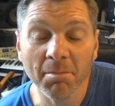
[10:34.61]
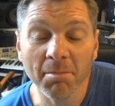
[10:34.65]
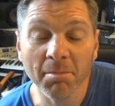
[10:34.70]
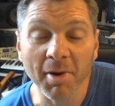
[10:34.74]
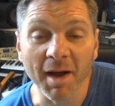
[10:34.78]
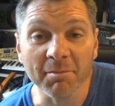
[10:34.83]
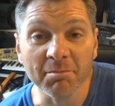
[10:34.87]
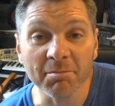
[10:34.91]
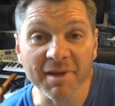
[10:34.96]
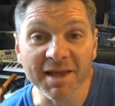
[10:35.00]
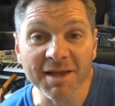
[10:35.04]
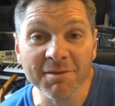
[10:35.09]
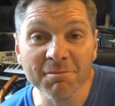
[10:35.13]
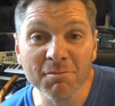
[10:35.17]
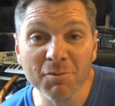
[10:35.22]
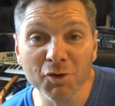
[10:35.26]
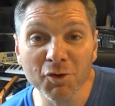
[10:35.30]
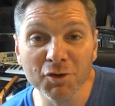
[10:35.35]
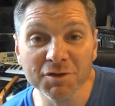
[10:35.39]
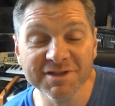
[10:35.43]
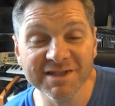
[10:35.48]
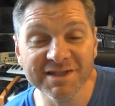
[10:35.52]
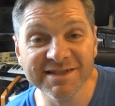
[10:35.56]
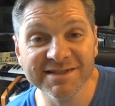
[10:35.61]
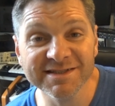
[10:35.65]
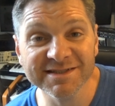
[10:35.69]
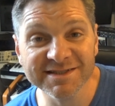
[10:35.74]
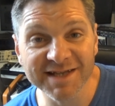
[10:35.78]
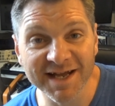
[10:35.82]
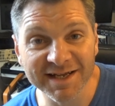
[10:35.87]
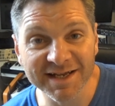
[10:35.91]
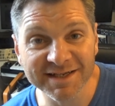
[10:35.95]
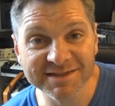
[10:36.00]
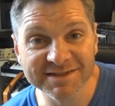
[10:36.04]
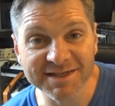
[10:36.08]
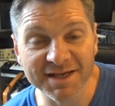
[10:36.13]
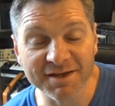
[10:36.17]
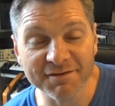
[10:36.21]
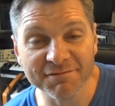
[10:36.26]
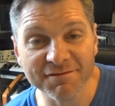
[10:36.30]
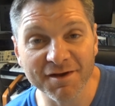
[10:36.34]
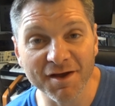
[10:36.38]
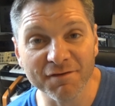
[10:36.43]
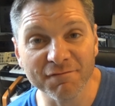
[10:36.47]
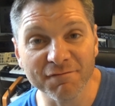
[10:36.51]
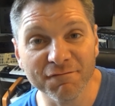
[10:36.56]
By being more
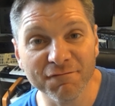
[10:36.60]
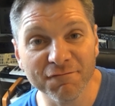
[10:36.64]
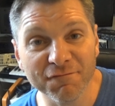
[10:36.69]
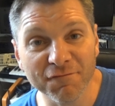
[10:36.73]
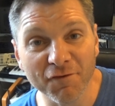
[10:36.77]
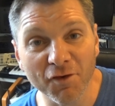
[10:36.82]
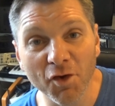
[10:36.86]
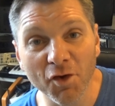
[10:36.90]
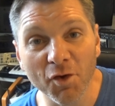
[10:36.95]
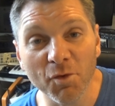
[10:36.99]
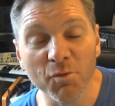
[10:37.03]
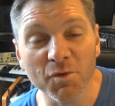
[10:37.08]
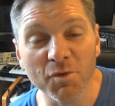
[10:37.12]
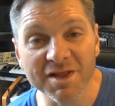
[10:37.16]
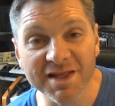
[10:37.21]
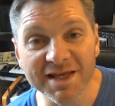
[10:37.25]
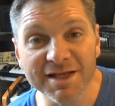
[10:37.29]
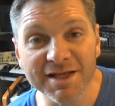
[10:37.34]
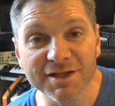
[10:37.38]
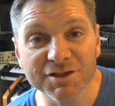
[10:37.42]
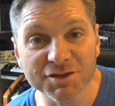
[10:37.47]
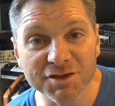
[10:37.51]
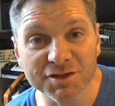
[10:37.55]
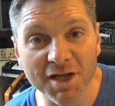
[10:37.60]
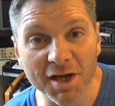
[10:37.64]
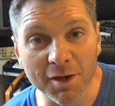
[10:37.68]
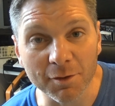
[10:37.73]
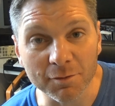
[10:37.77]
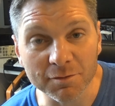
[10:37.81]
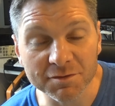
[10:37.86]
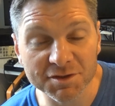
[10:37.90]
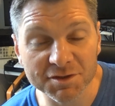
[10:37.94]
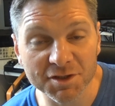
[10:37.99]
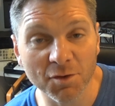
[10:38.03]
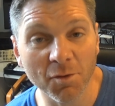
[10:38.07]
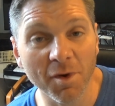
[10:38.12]
decisive and firm with each note,